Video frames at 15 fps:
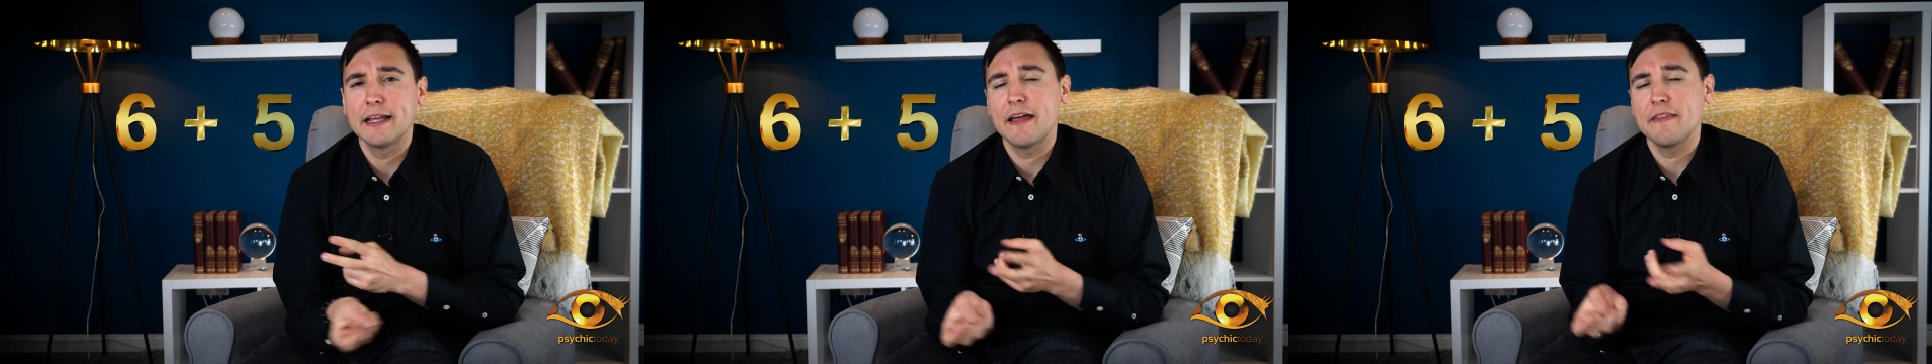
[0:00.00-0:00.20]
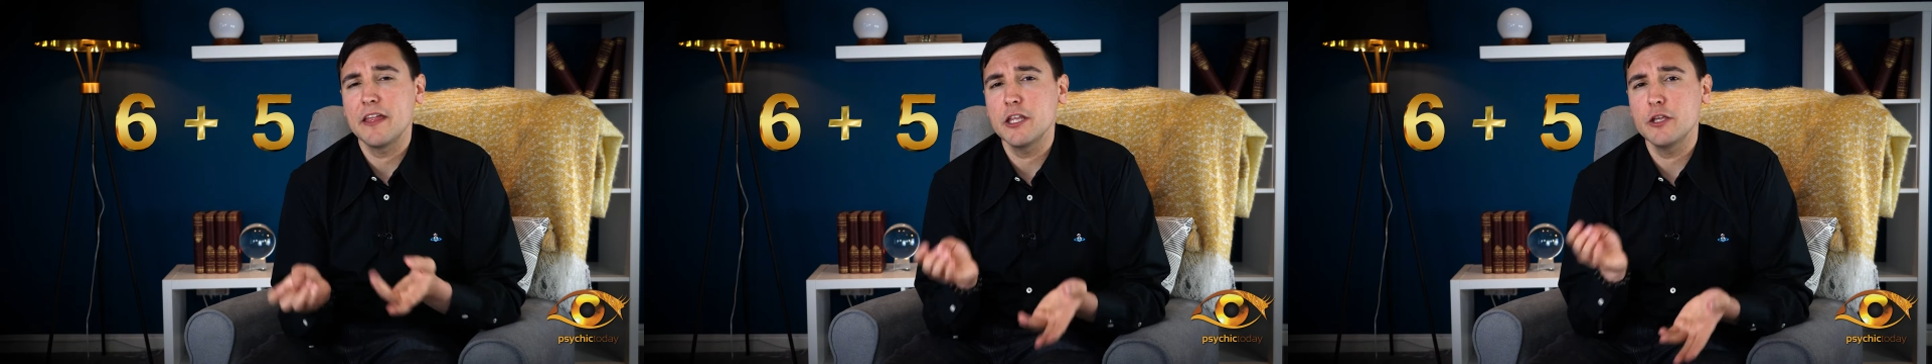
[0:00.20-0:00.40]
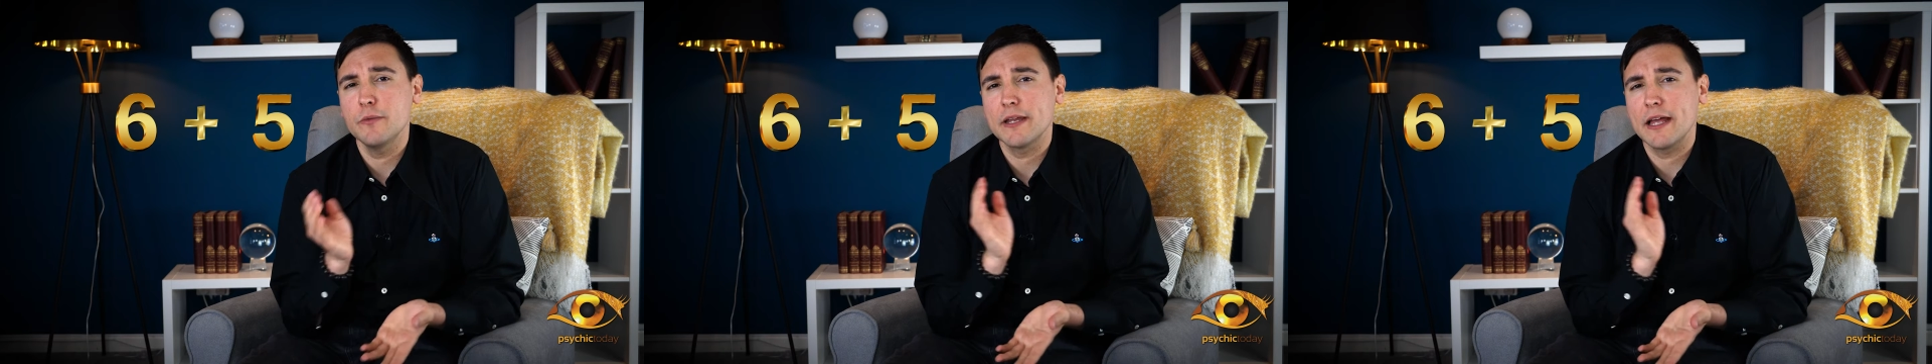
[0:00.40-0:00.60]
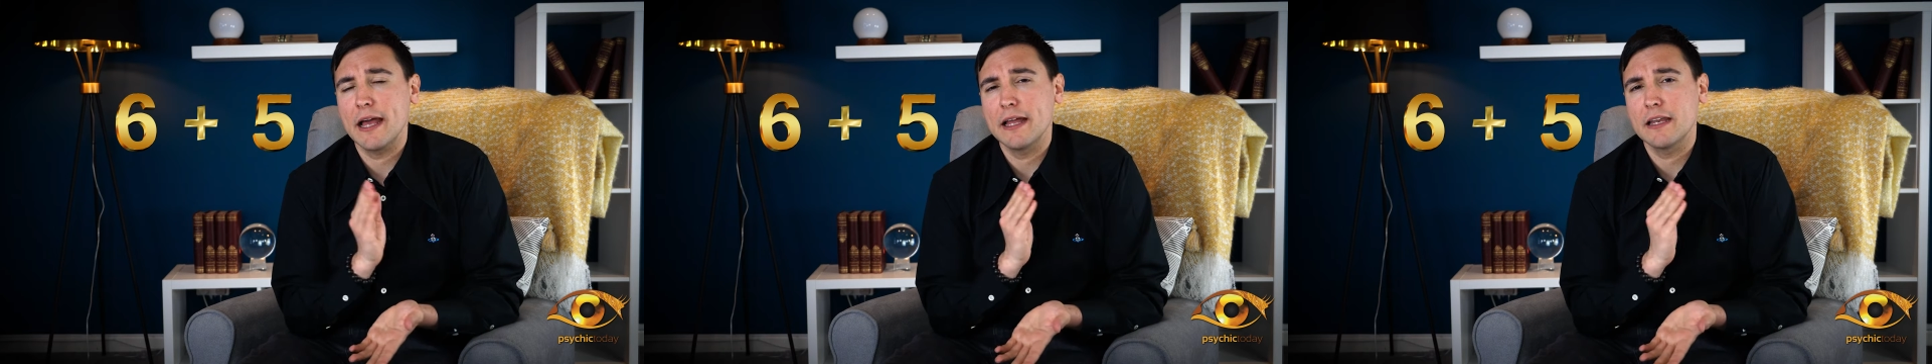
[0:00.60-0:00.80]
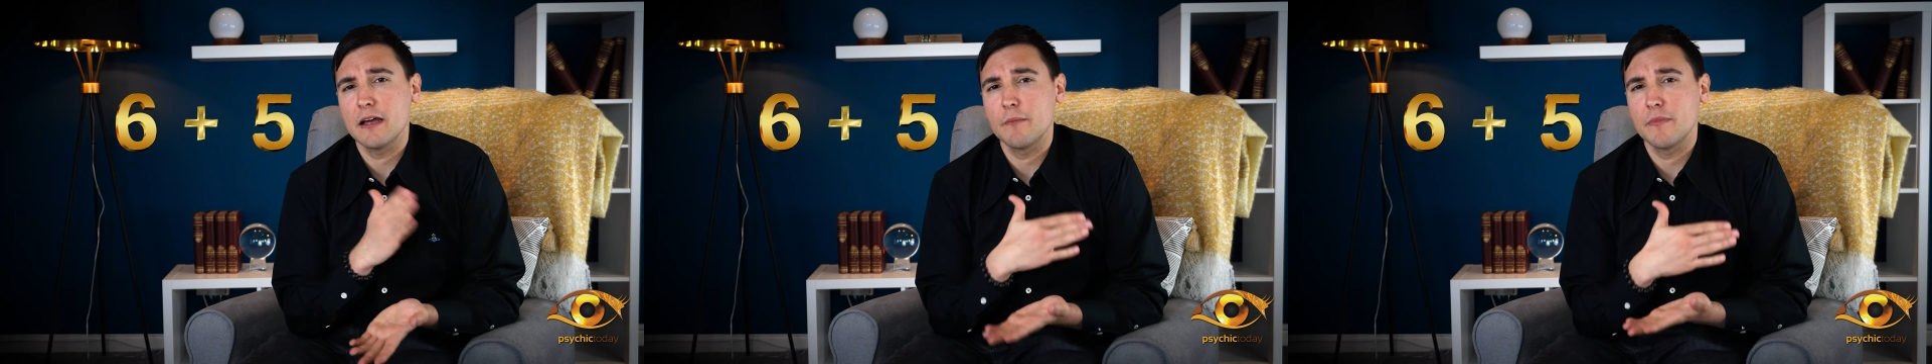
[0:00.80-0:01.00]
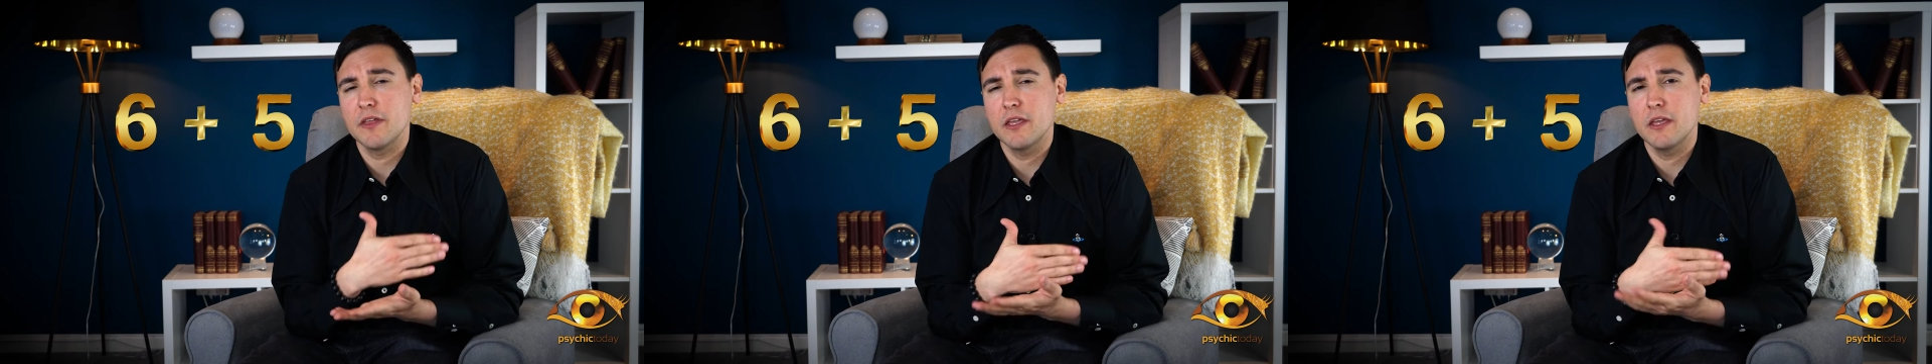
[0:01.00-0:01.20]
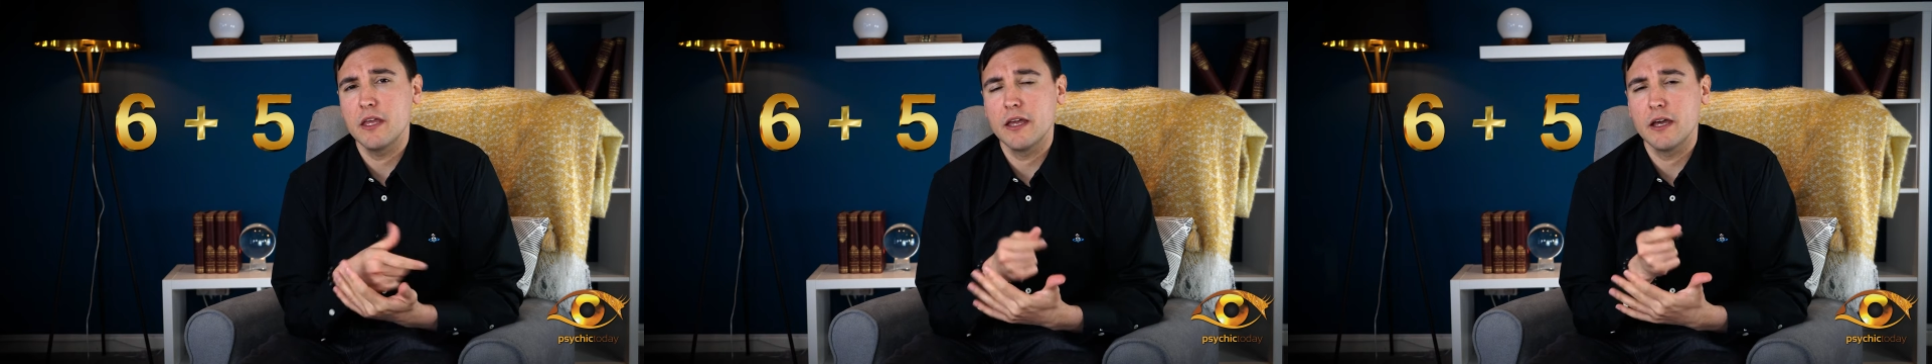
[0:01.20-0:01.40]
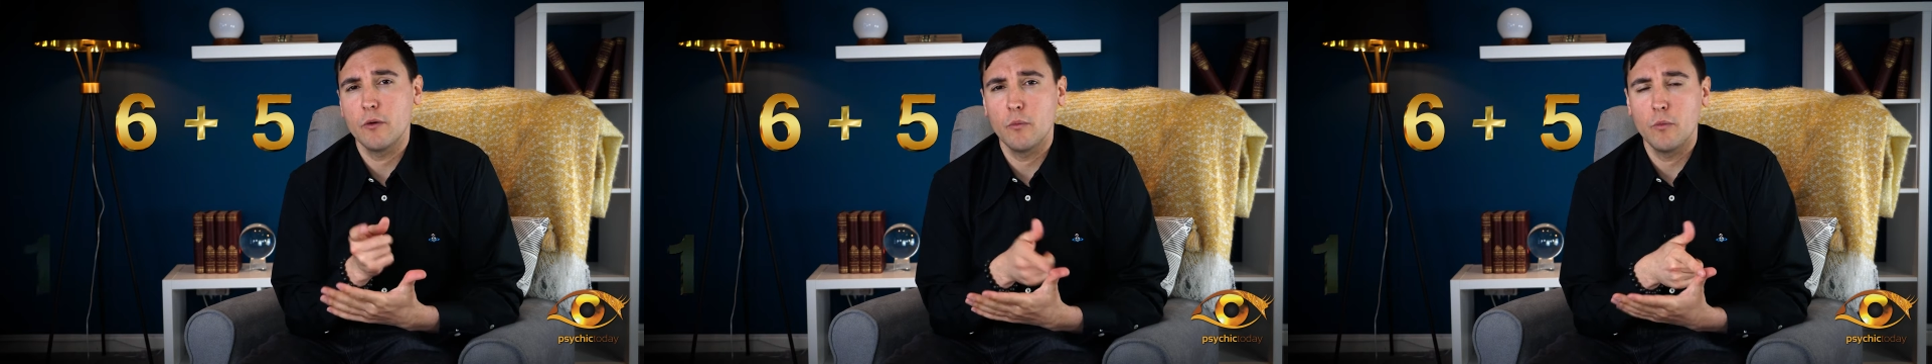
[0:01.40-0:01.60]
and then you would add up the
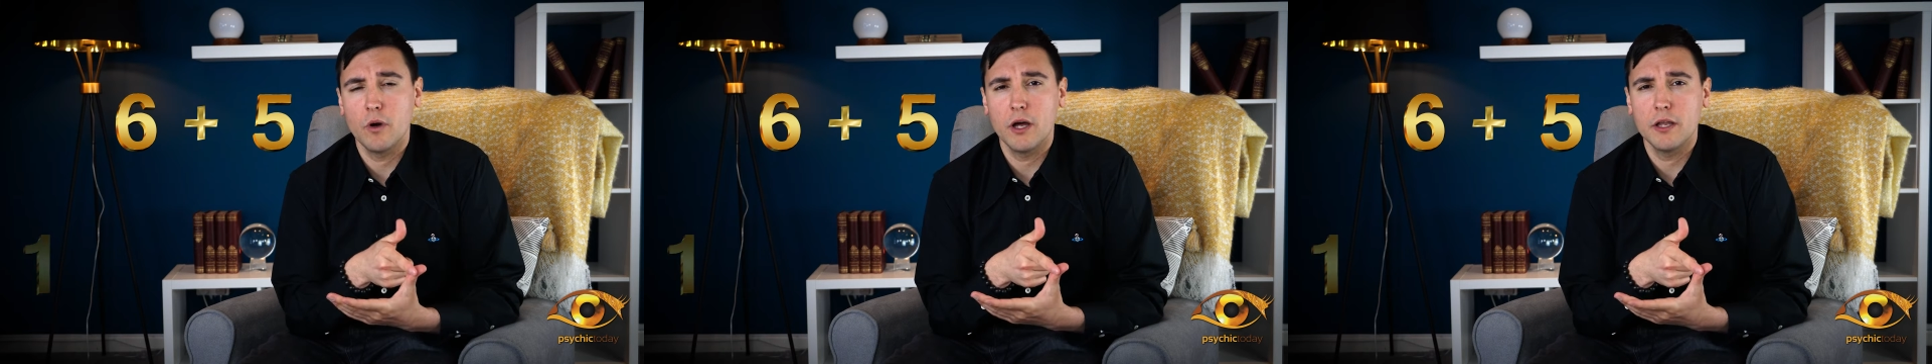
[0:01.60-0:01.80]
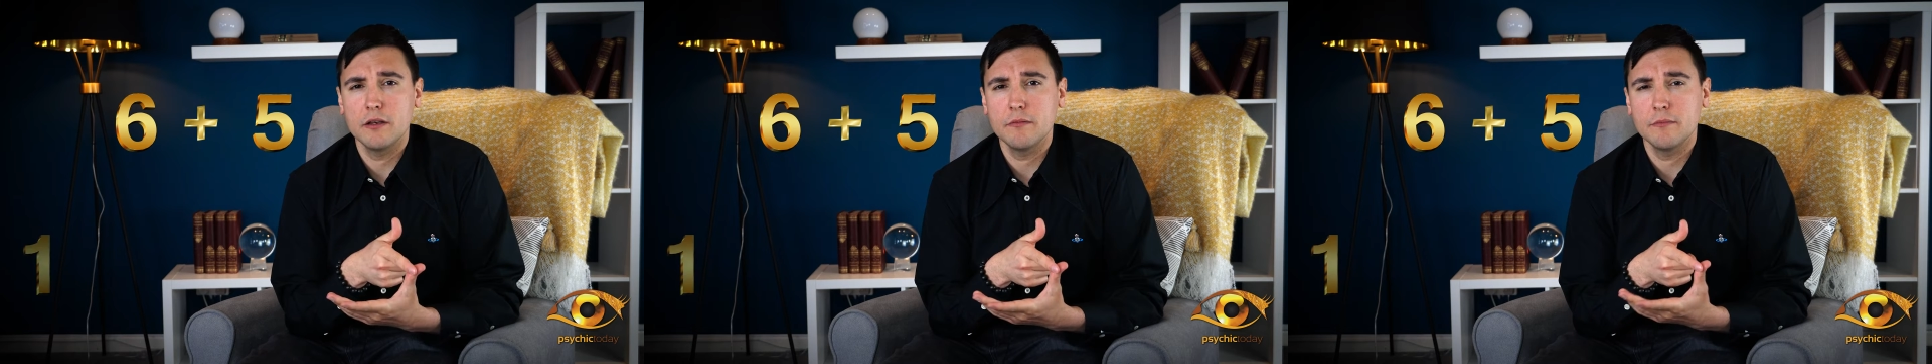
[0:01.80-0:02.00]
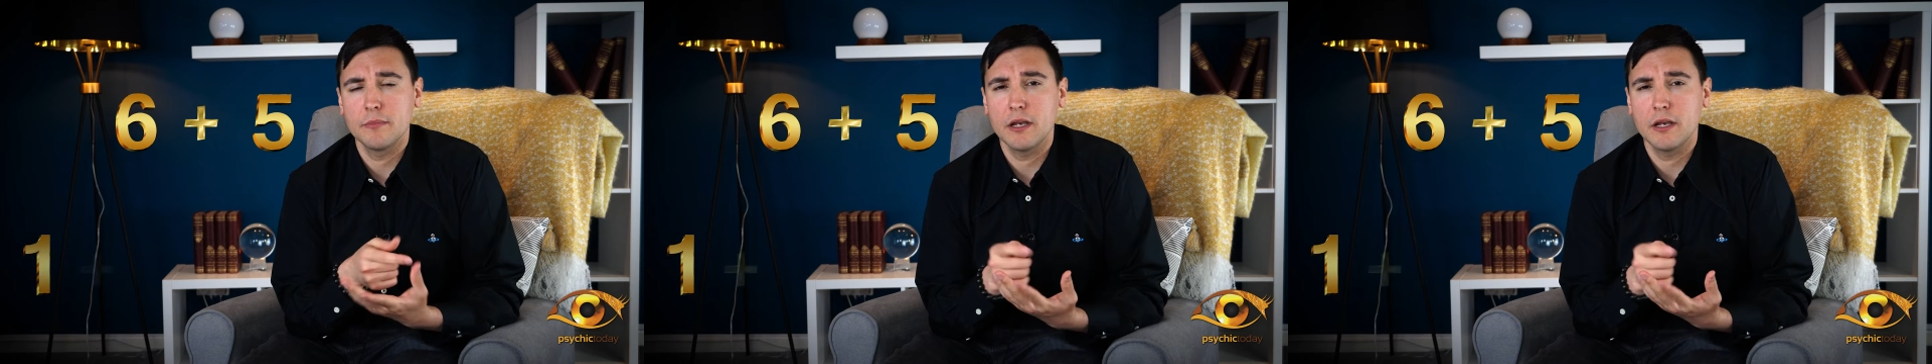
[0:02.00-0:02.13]
year 1